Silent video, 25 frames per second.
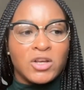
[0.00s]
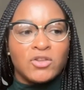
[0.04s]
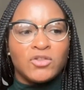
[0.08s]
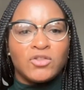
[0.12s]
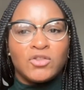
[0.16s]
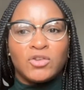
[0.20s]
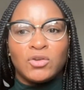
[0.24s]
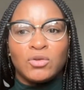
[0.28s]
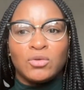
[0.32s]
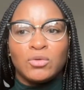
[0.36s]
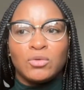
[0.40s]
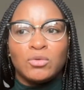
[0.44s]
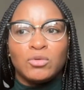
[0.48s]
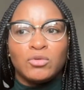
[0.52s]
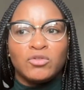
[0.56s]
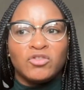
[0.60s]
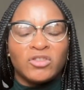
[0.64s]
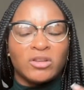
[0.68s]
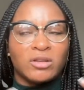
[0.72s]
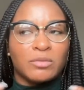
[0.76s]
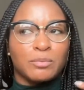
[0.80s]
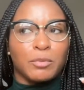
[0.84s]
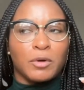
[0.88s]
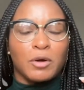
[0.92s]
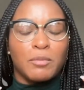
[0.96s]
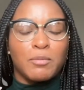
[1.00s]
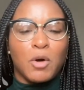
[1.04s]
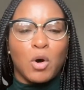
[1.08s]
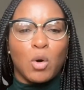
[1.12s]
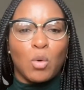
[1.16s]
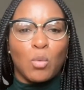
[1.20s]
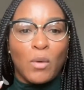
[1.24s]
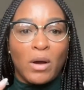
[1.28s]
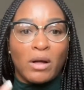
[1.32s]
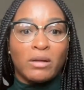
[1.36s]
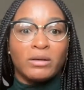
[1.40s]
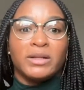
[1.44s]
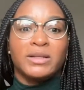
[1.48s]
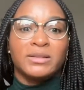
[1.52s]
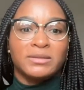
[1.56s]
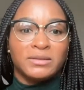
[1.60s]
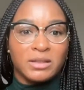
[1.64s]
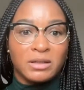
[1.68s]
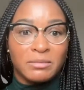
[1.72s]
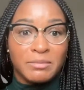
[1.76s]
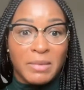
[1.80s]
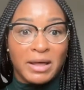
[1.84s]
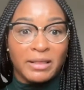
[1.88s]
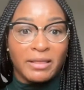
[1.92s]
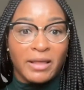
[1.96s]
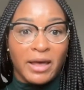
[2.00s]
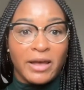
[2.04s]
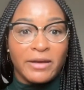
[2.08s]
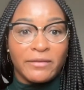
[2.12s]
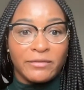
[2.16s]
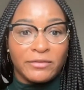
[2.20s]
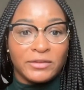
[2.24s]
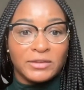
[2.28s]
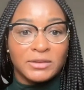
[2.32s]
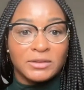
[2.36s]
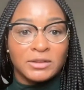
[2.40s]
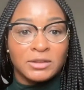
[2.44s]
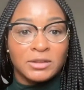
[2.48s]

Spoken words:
to just promote wellness in my life.